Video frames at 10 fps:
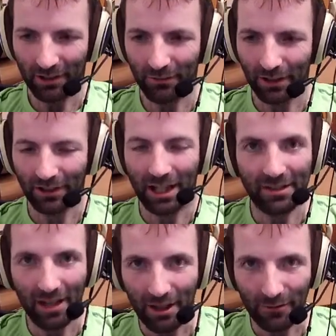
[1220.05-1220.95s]
Thanks again,
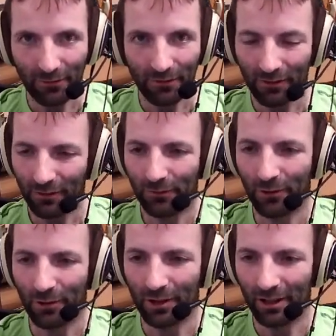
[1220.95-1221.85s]
Dave,
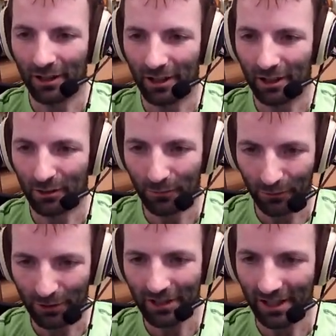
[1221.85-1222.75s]
for
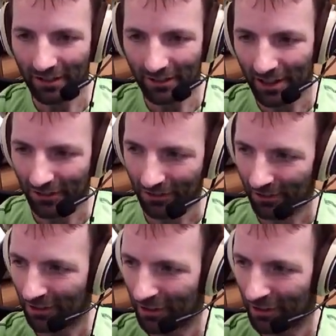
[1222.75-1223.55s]
converting this